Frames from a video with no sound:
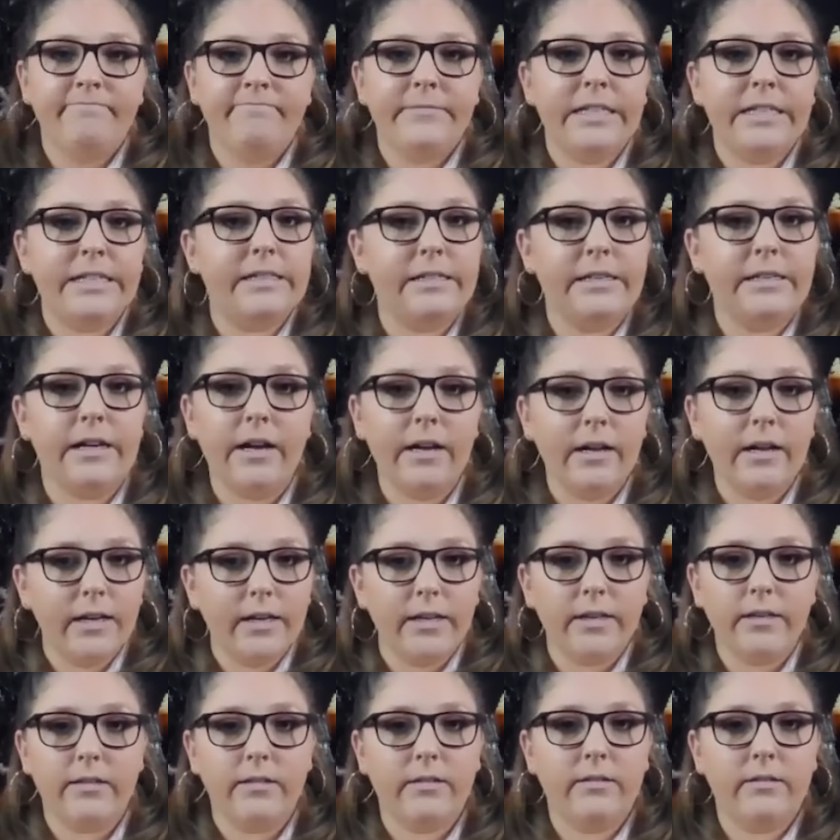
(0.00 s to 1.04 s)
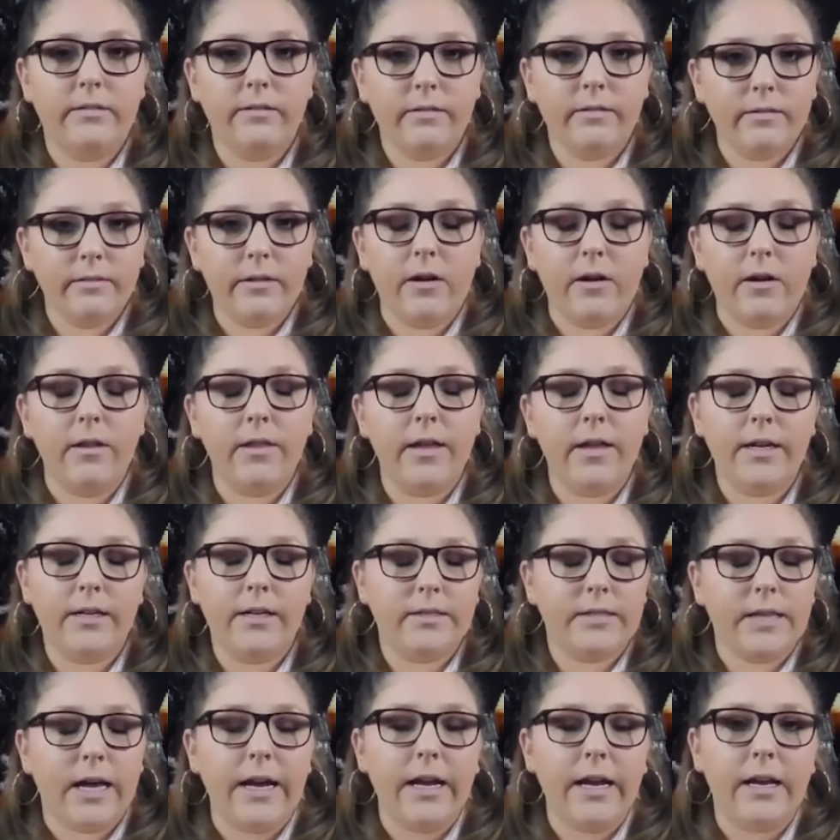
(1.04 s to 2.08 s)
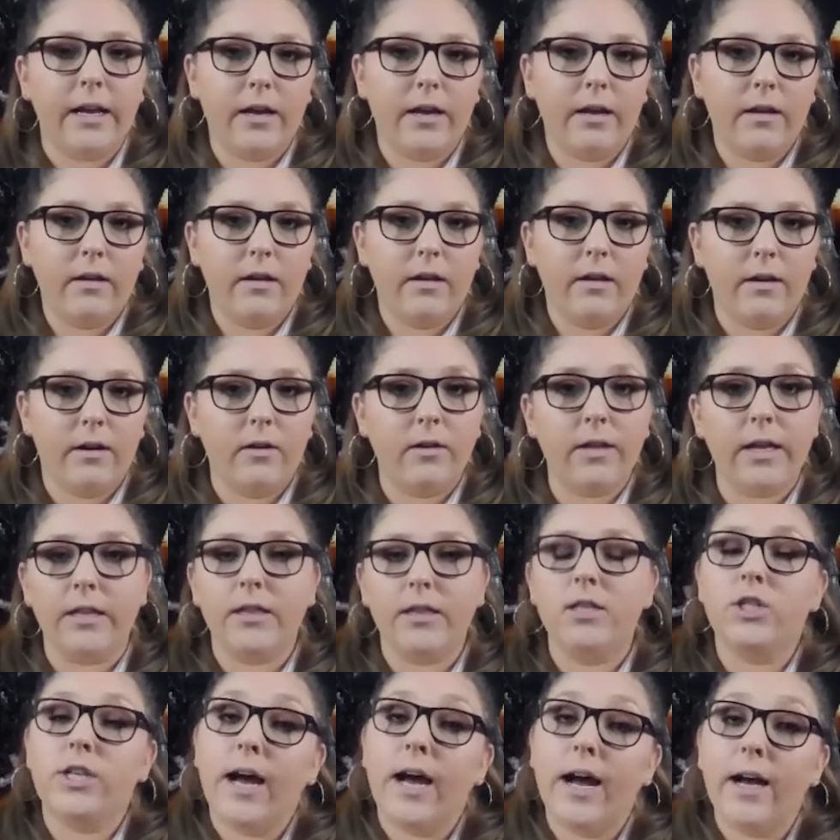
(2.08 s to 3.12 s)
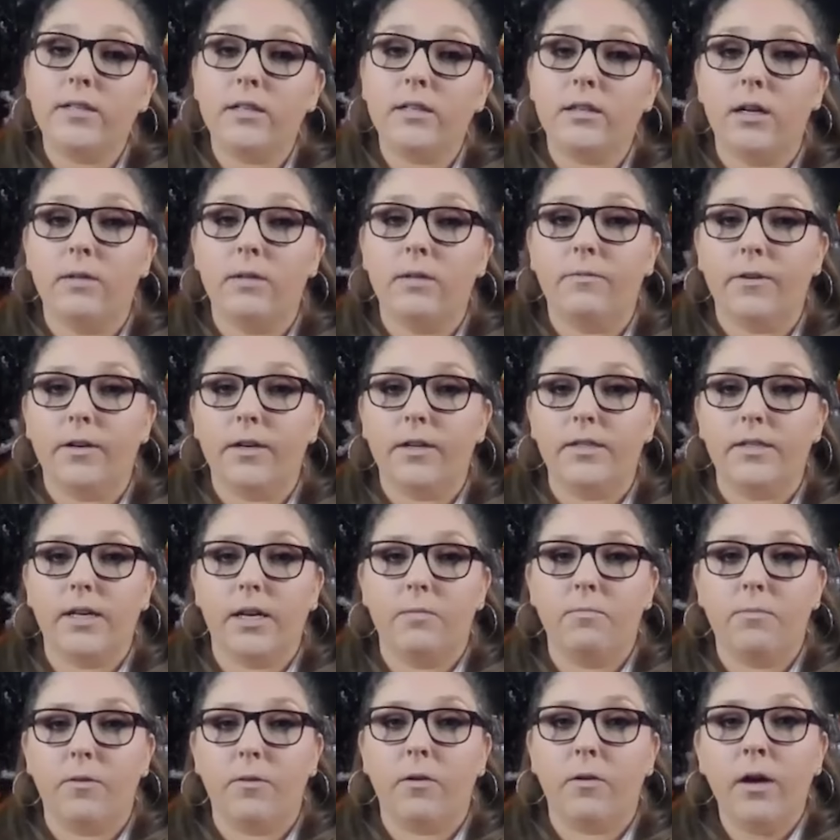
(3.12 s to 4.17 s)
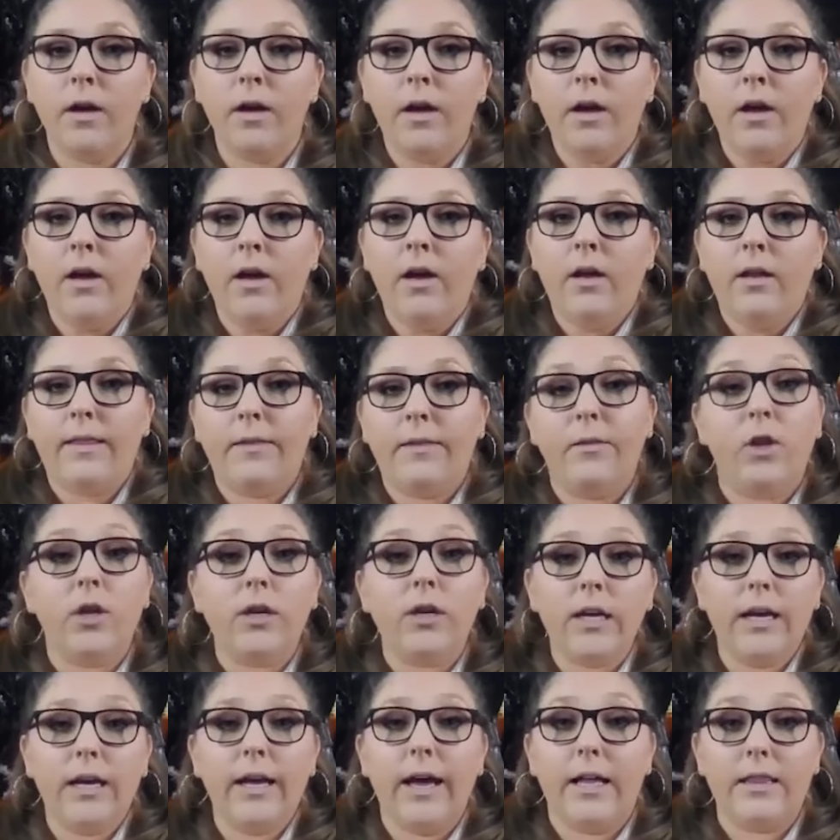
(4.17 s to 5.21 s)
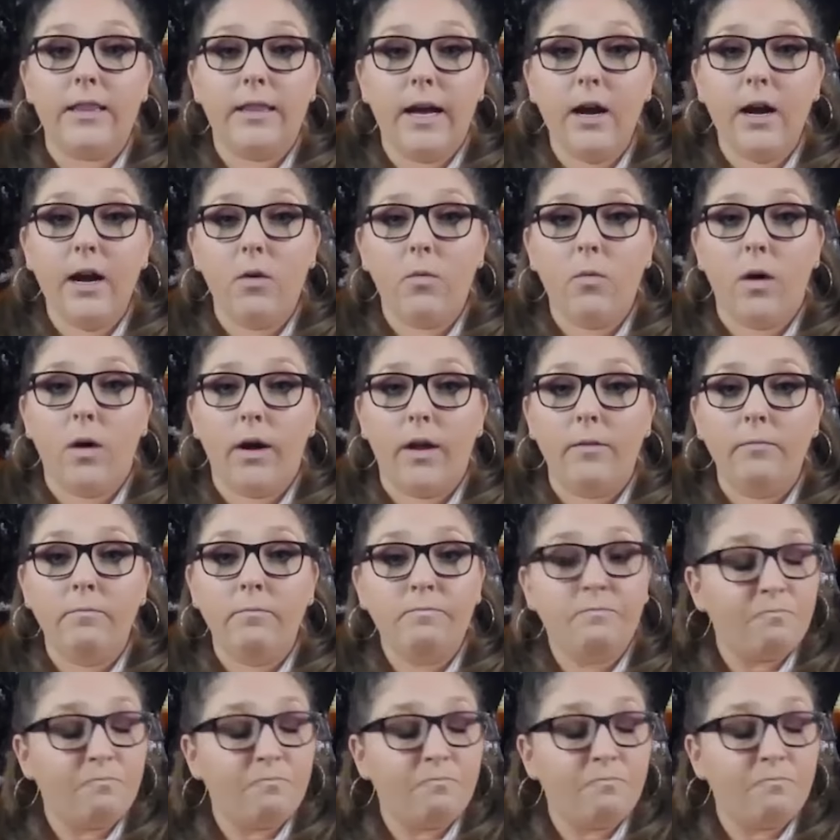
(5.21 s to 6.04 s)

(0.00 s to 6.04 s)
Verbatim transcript: it's not all that exciting, you know, like the jazz club, for example. The, looking yeah. at that one,